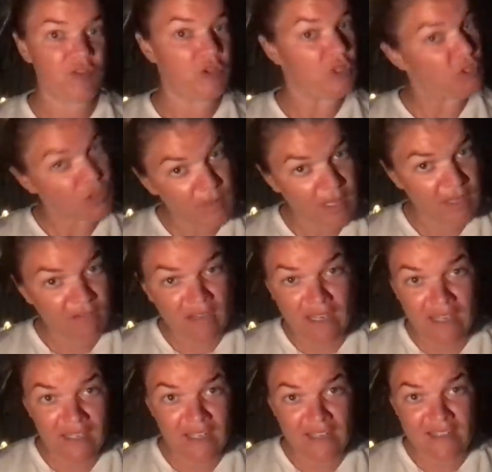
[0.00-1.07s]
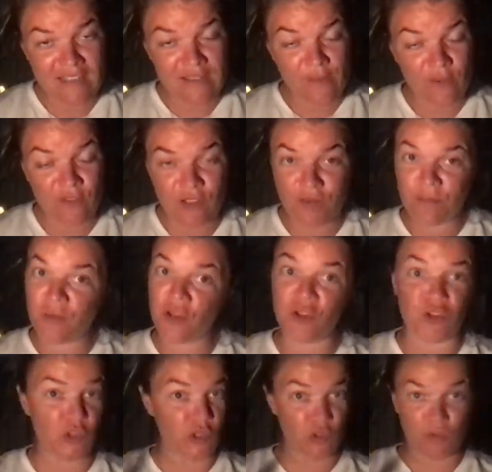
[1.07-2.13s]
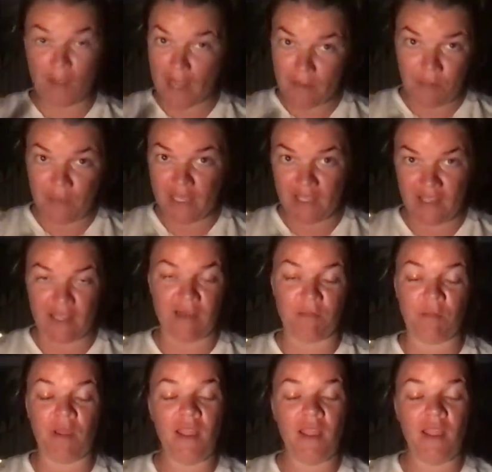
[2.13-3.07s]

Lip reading: You might recognize some of them. You might be in them.